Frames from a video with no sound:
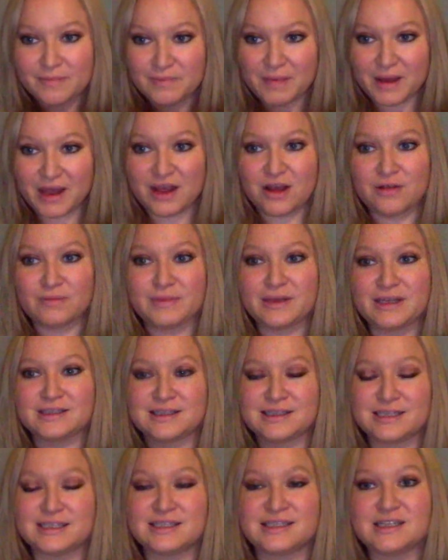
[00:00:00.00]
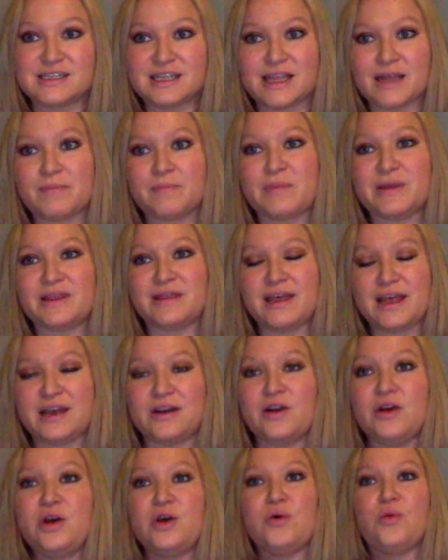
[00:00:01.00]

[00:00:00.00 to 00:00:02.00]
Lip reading: By all means, listen to them. But then,